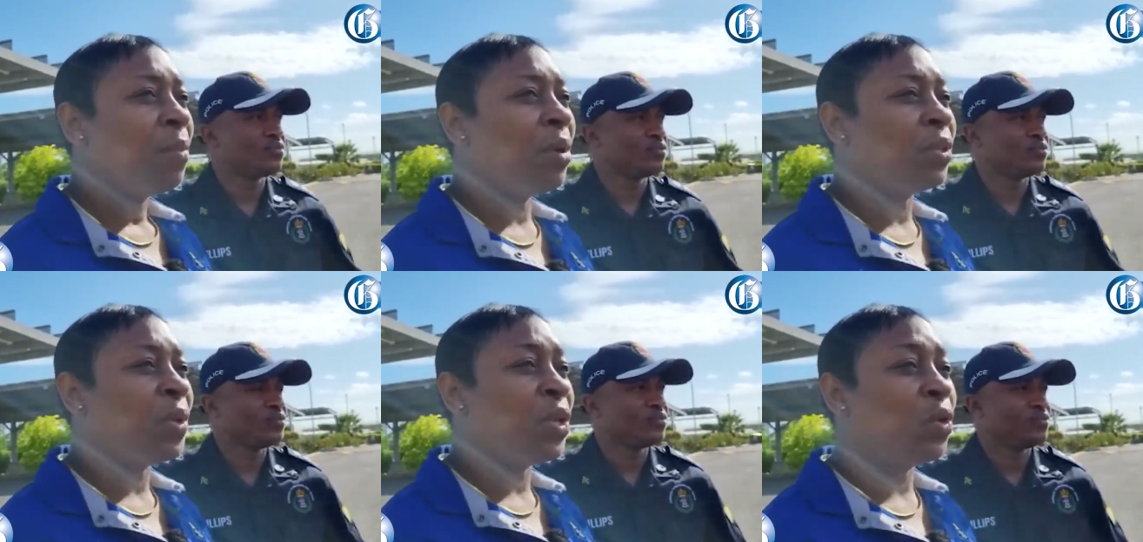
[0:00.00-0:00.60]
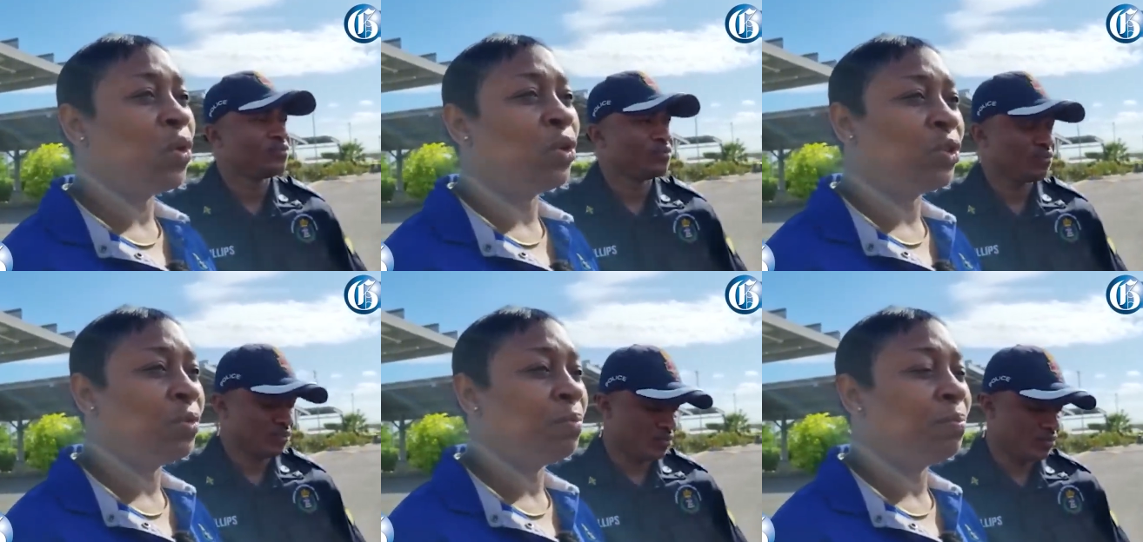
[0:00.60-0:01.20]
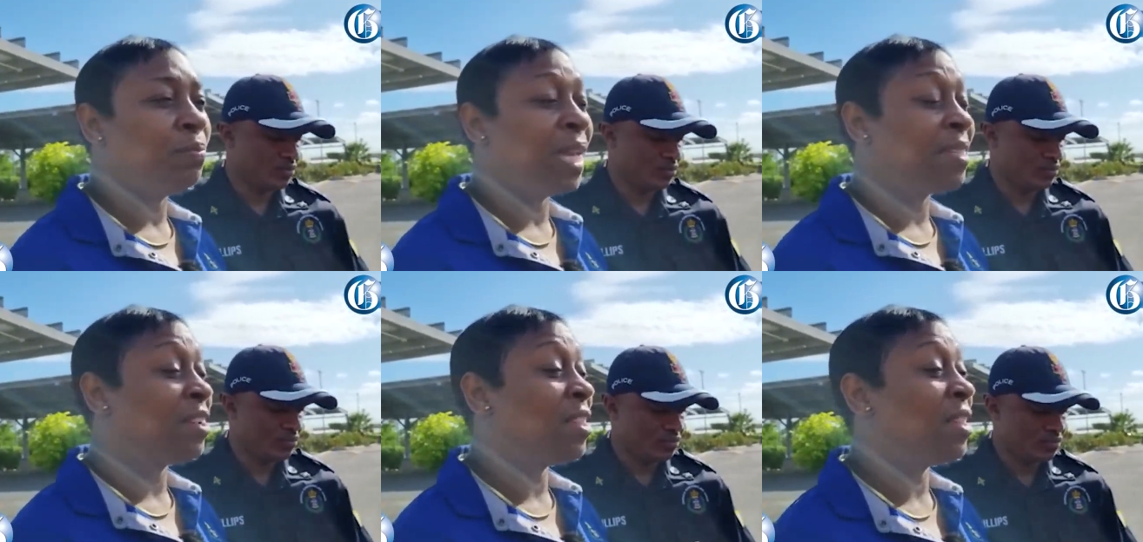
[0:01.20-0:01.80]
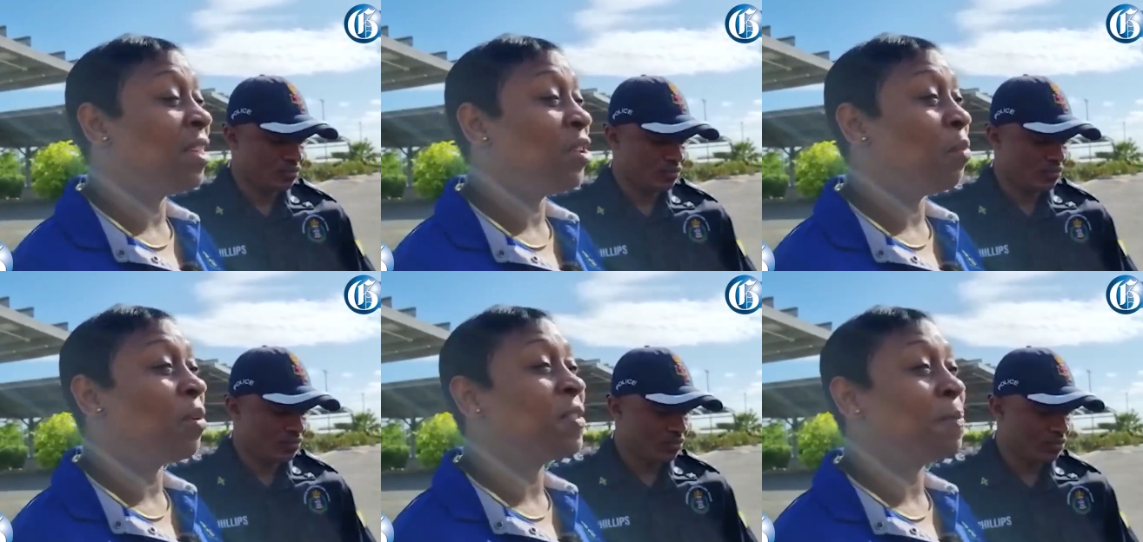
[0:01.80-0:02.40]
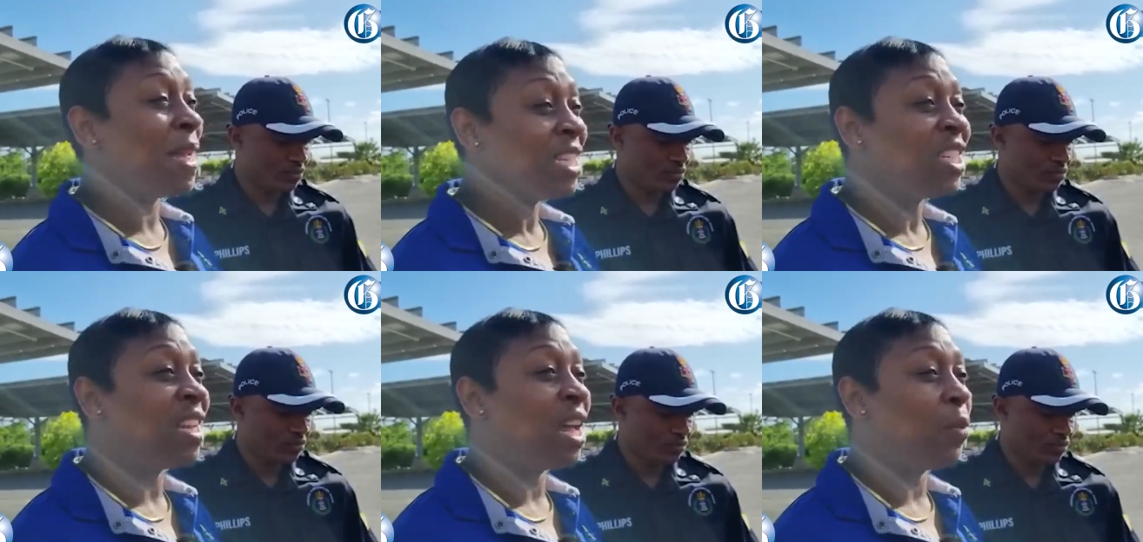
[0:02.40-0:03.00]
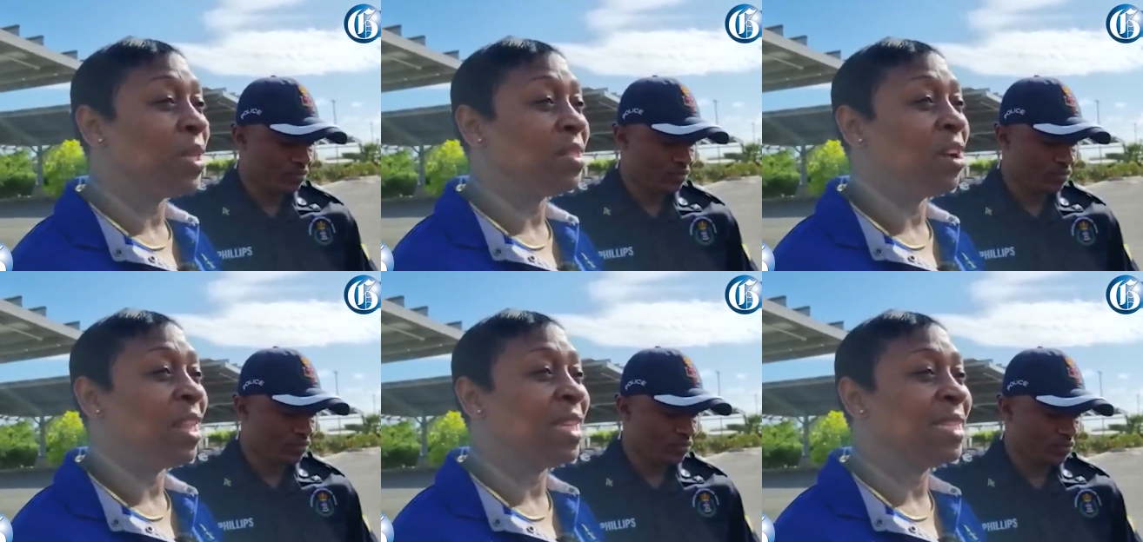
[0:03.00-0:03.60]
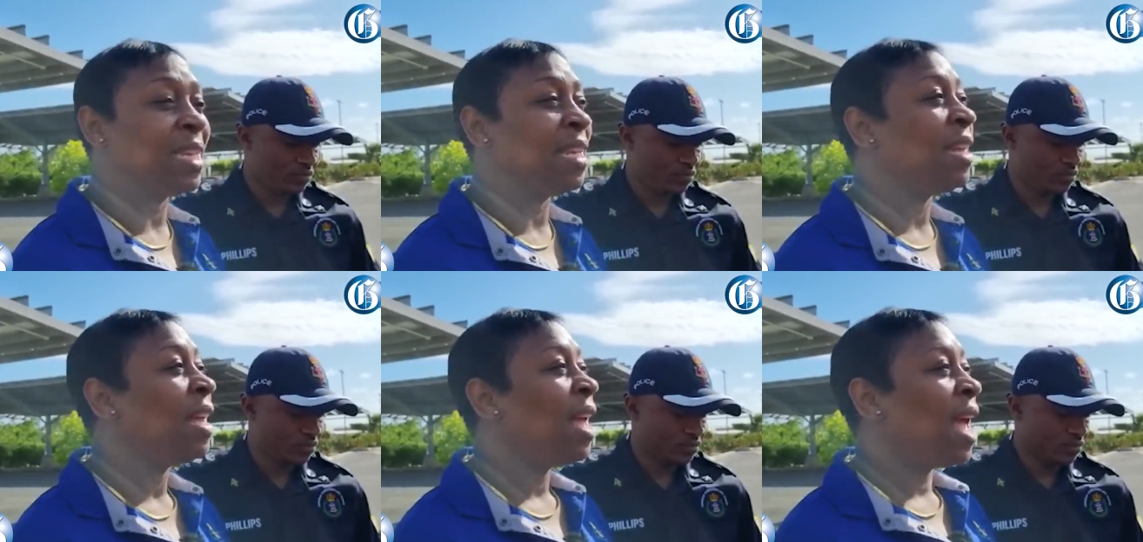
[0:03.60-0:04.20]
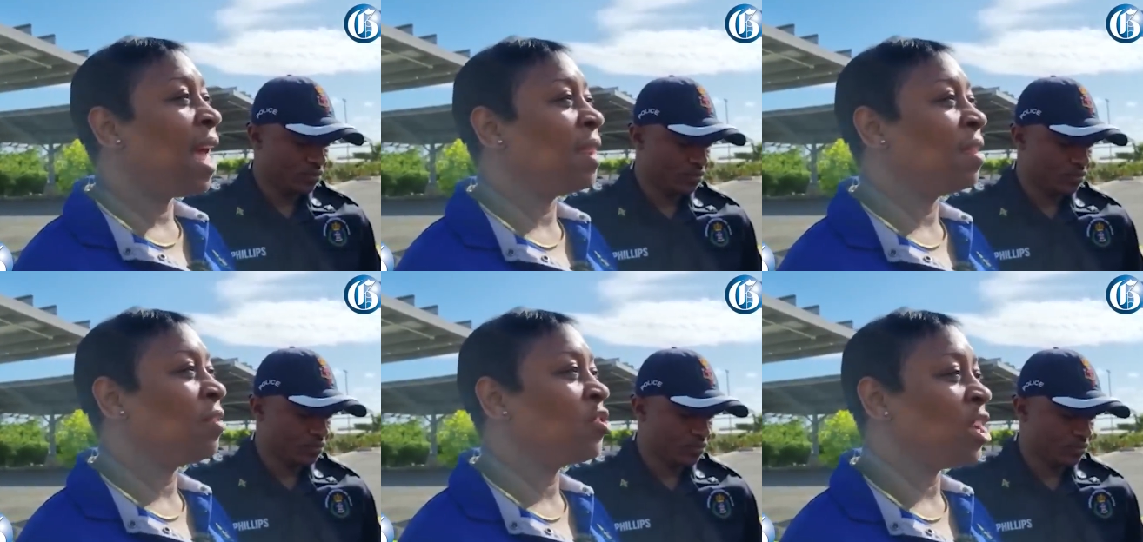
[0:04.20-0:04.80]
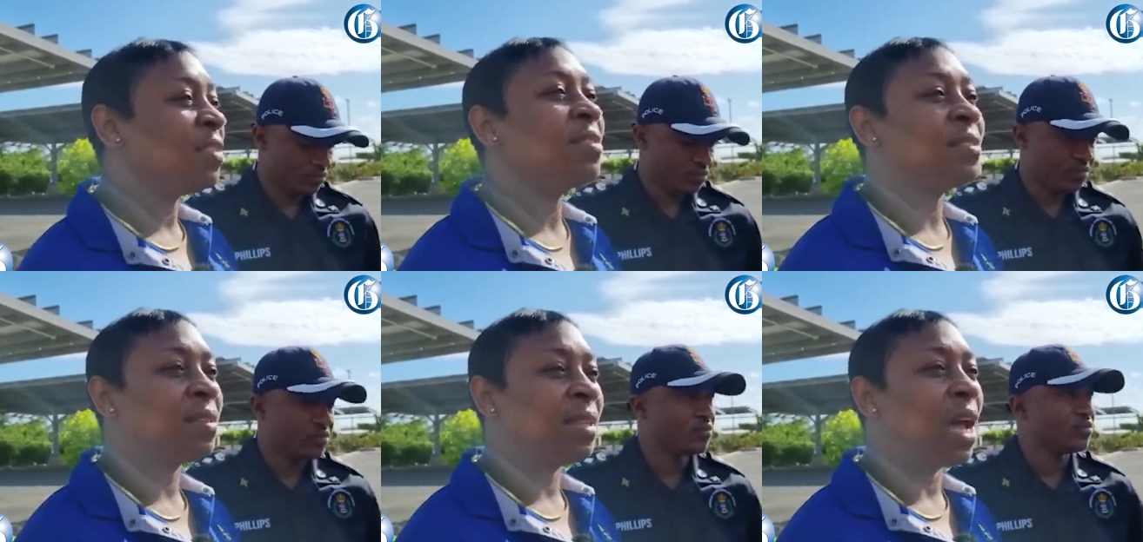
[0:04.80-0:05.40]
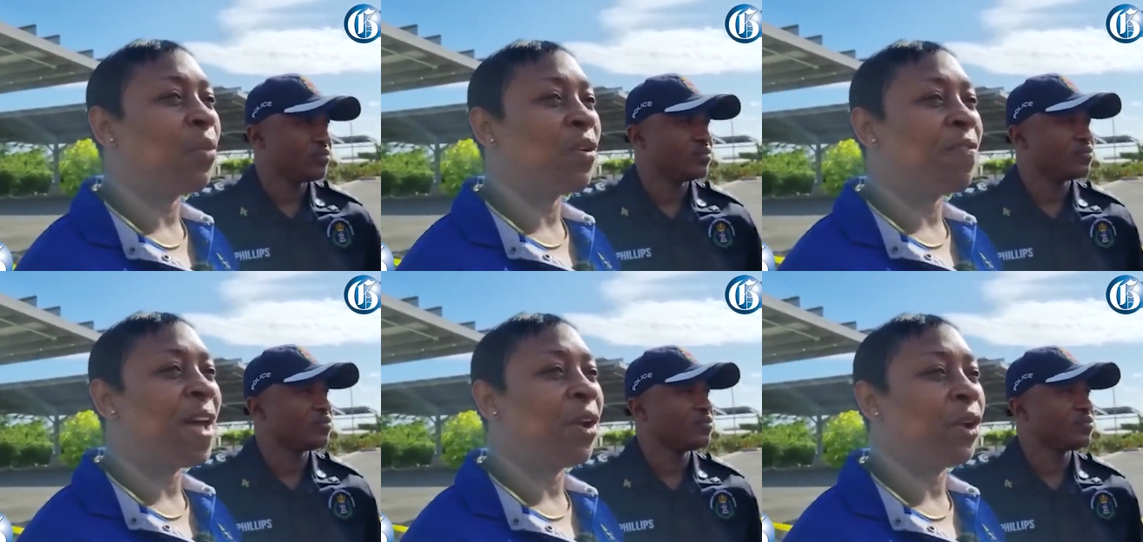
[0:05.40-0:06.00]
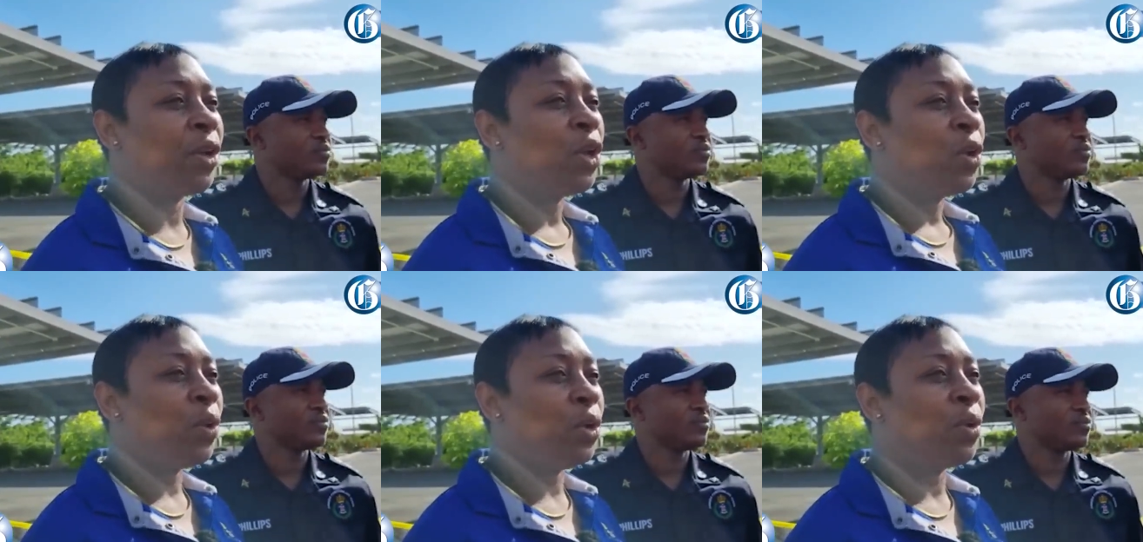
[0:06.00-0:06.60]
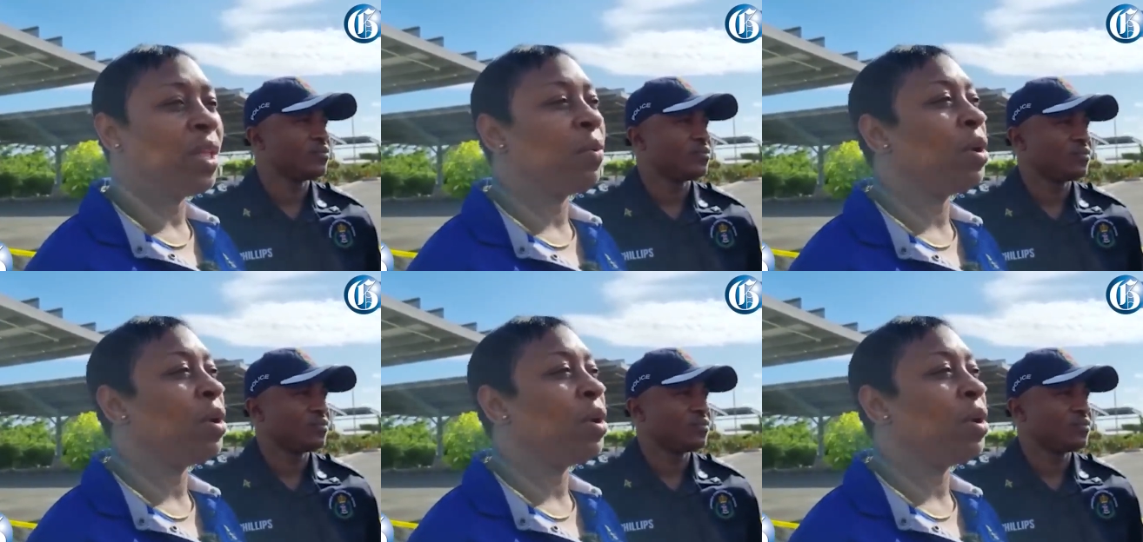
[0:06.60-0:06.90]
Speaker 1: but we know based on the number of spent shell that we saw at the scene and the shots that were fired, we know there were